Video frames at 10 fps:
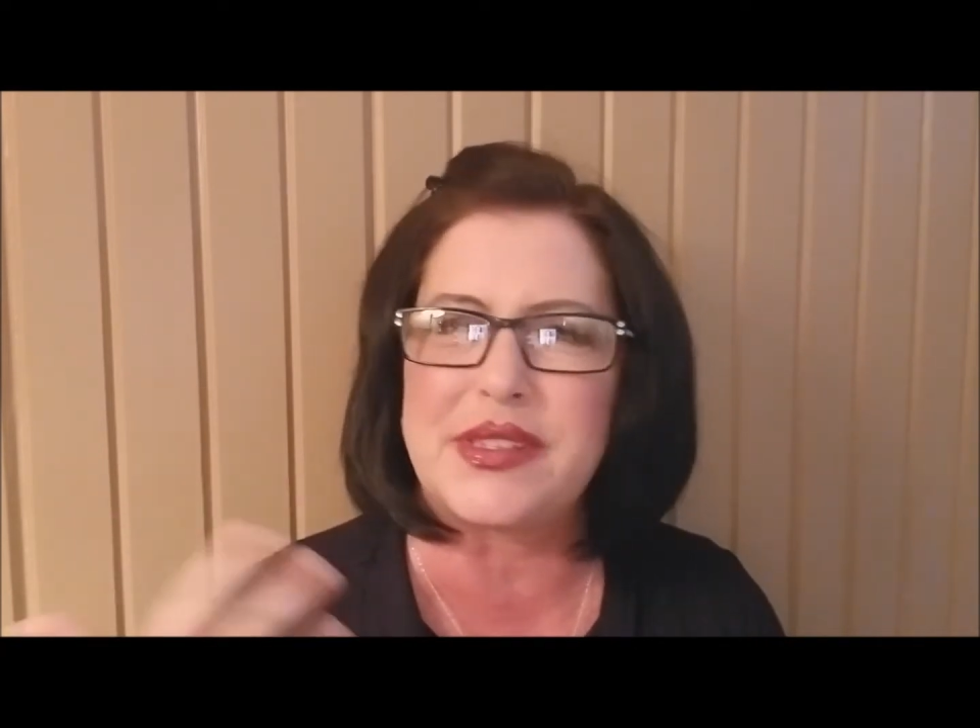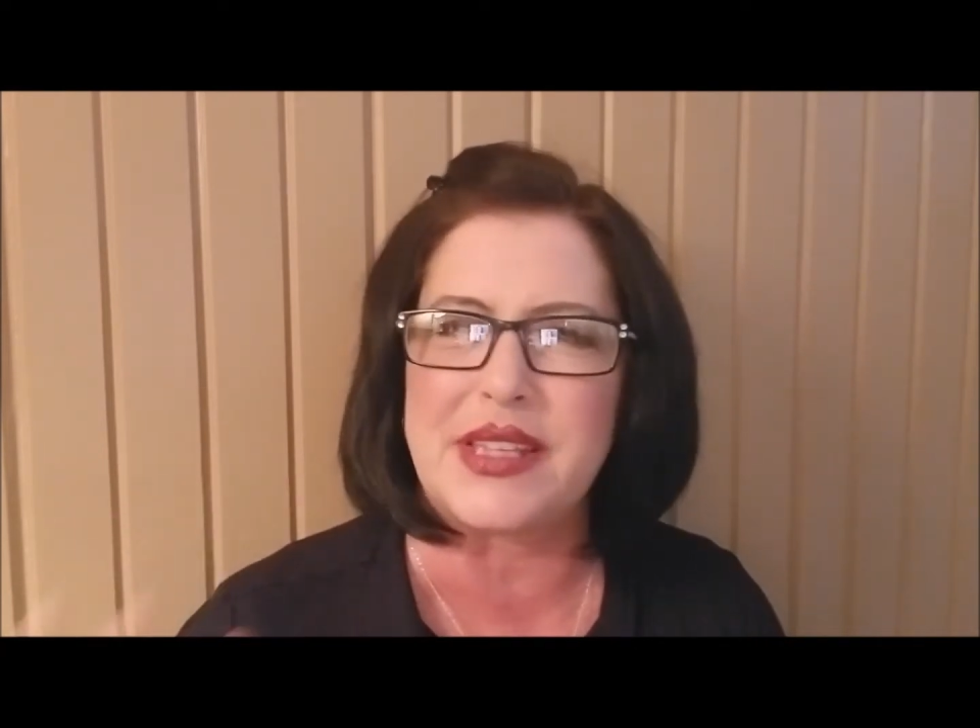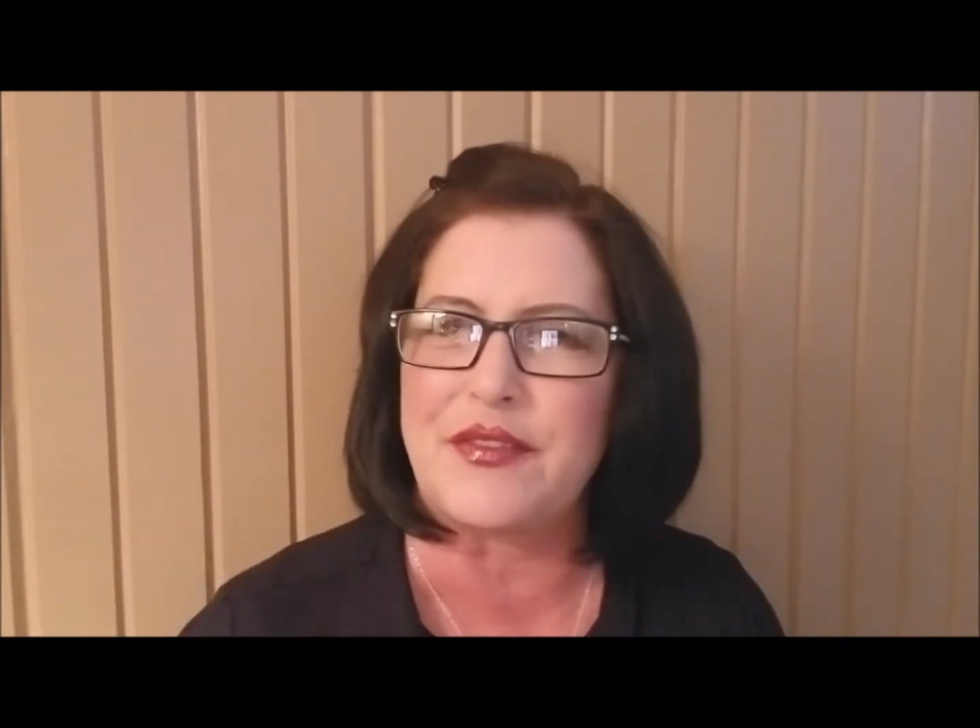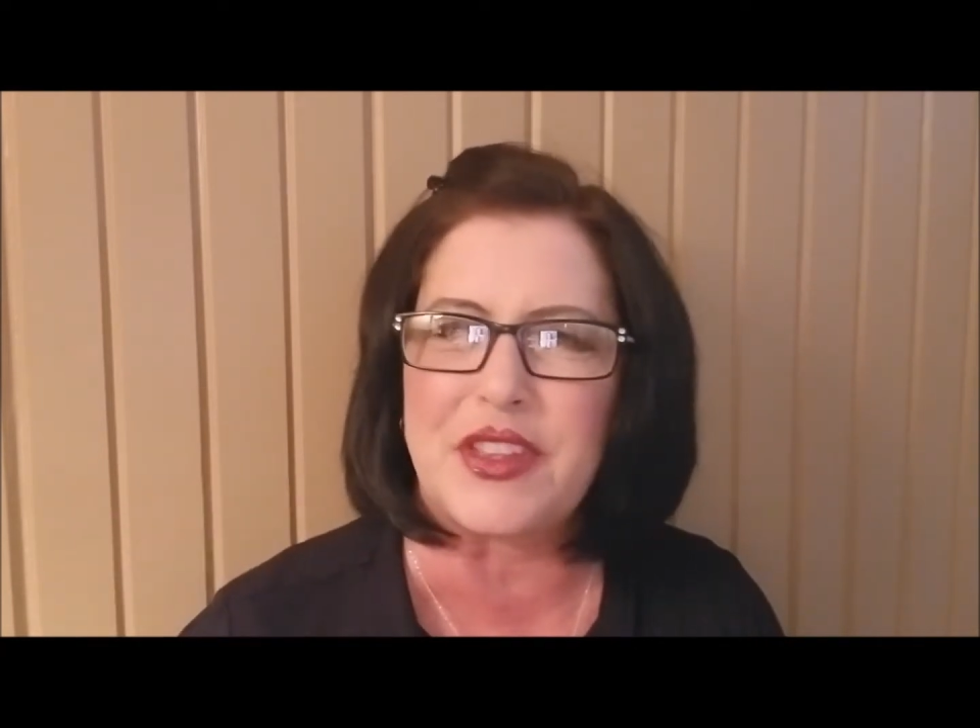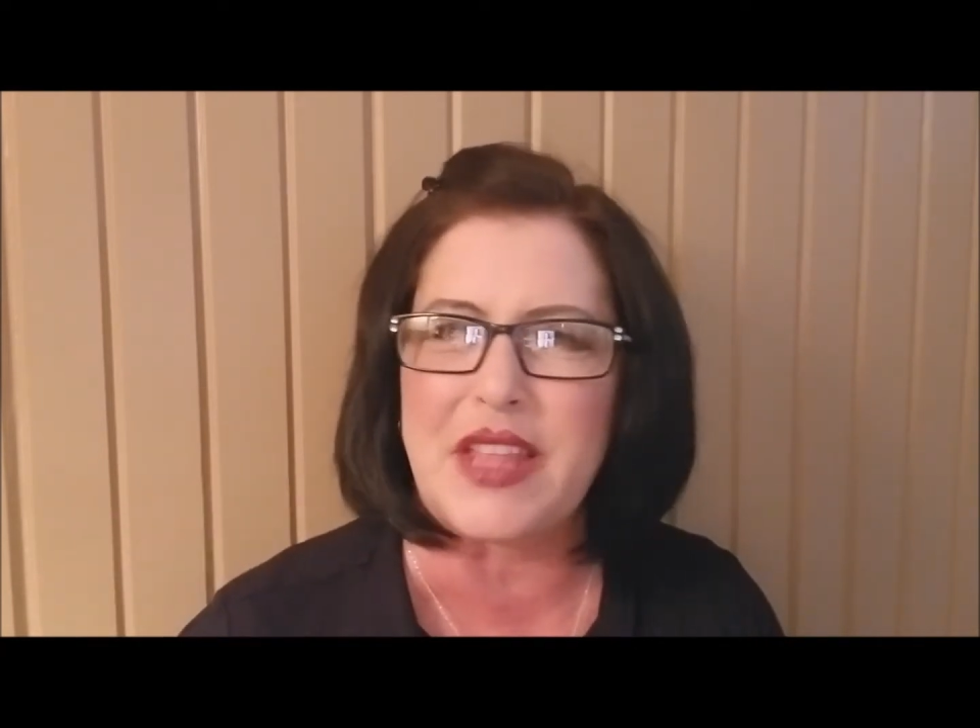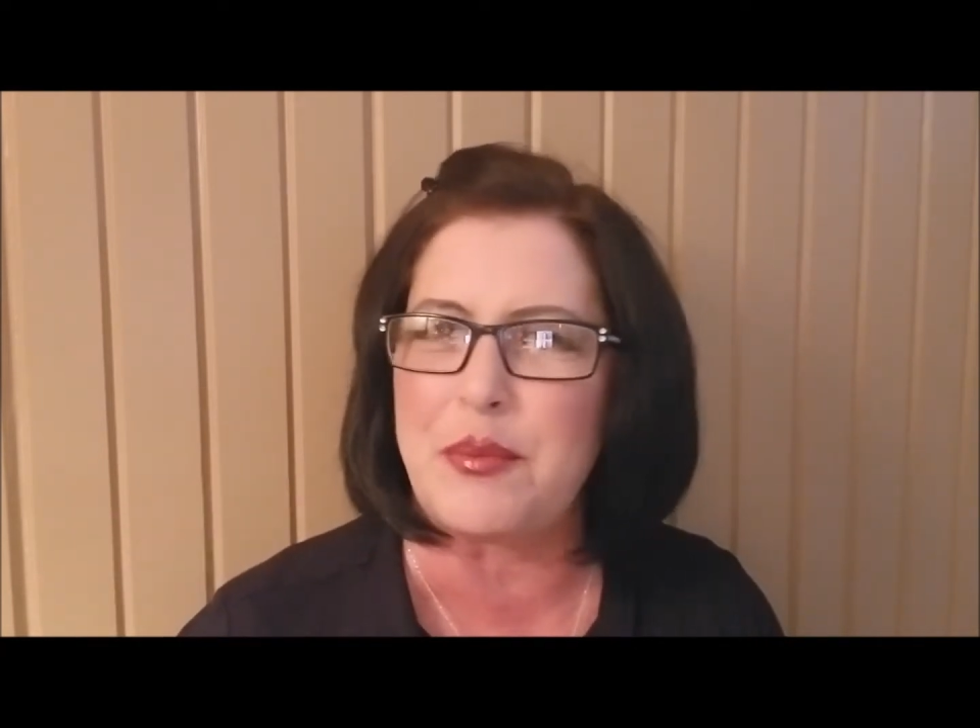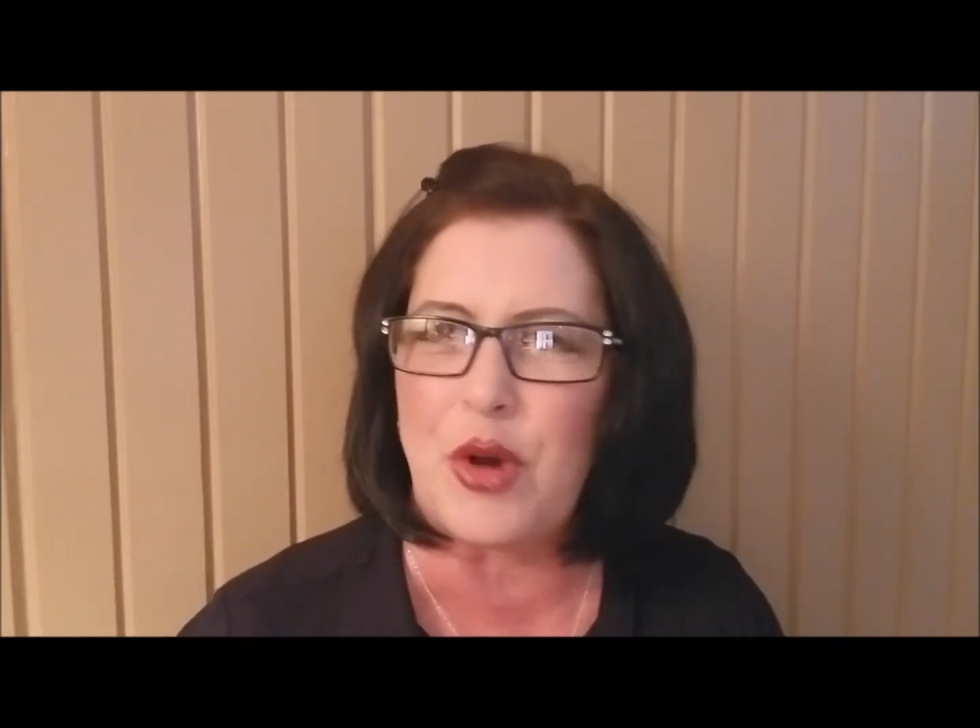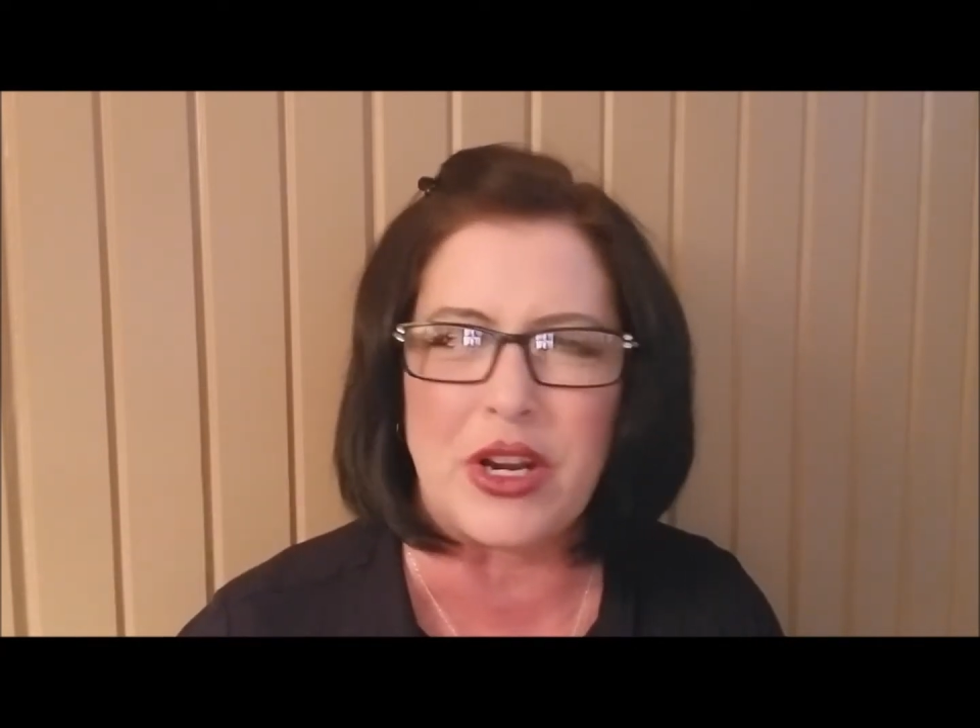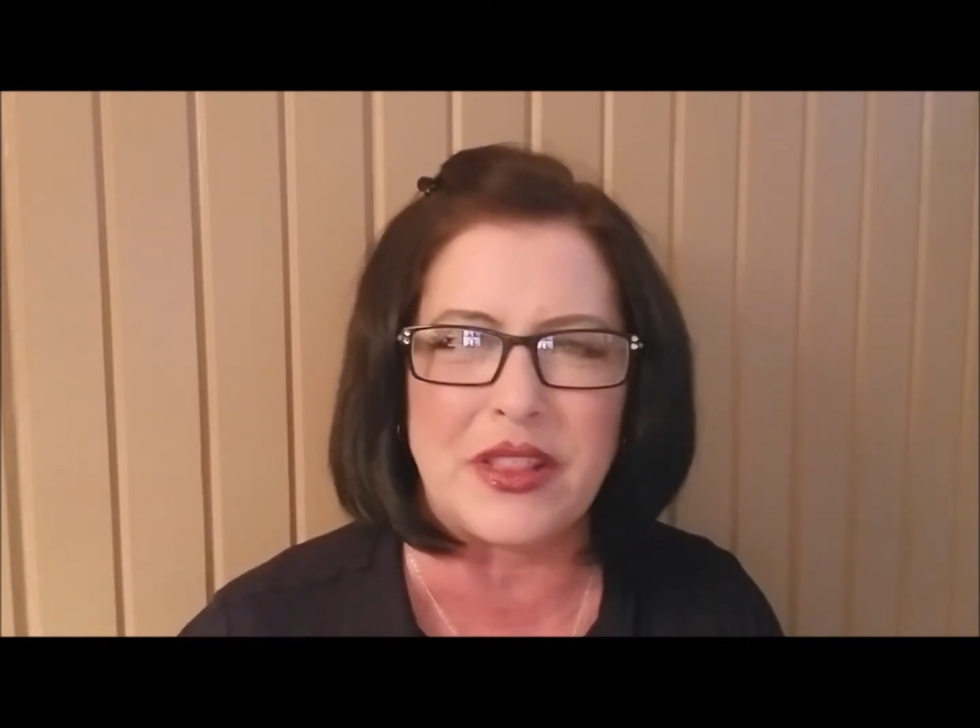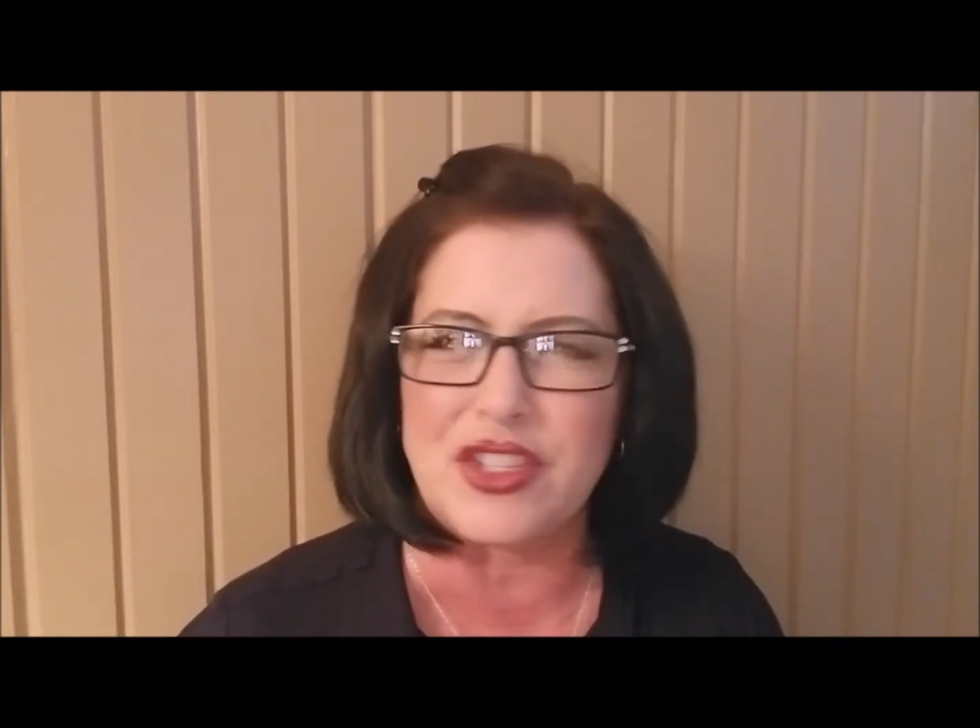stuff that they bought at